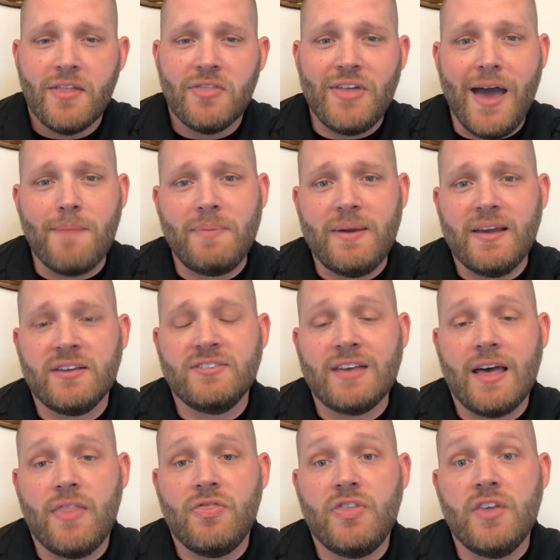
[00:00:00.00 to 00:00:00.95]
That being
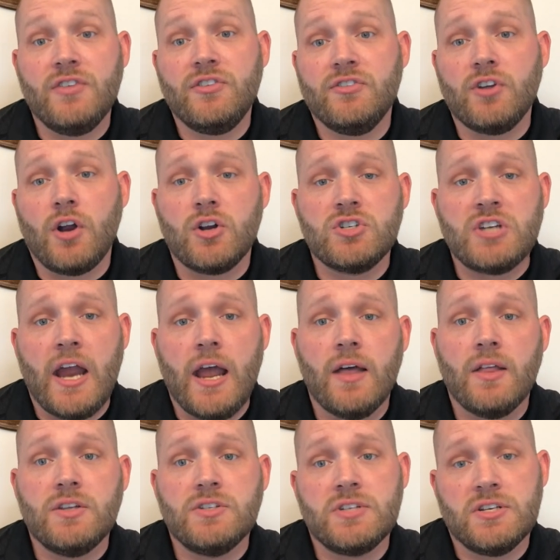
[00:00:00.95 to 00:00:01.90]
said, this is our
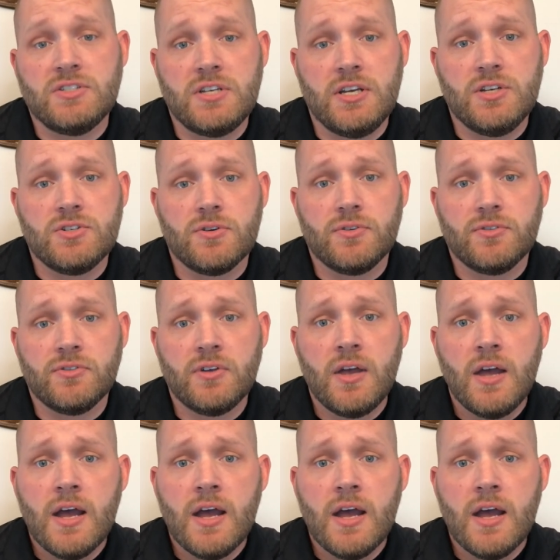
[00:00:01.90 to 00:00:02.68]
challenge as teachers,